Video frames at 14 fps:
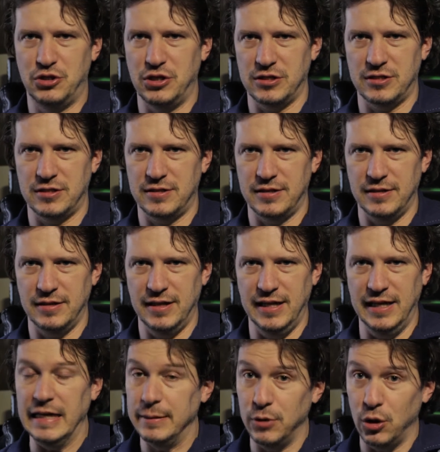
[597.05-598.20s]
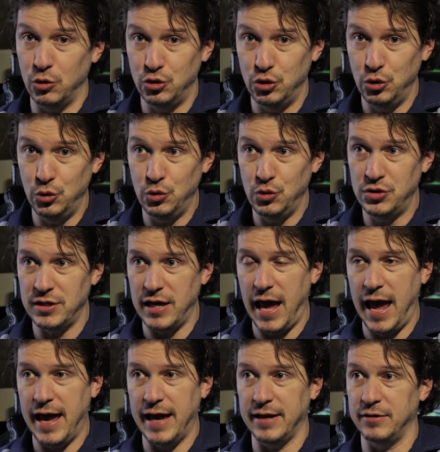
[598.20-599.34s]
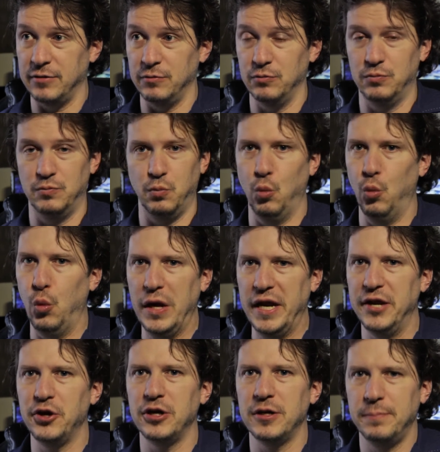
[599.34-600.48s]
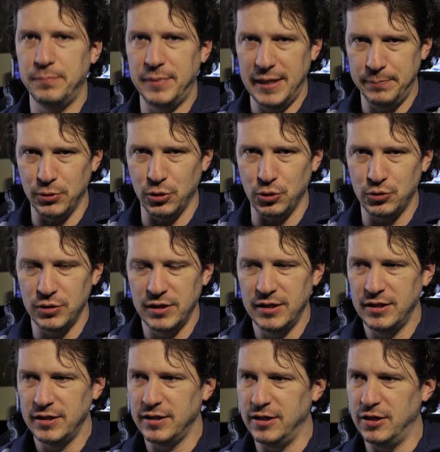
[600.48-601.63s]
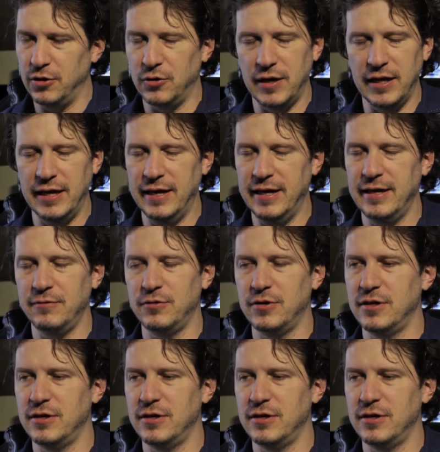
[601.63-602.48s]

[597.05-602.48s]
just emo dudes and weird people. You know, it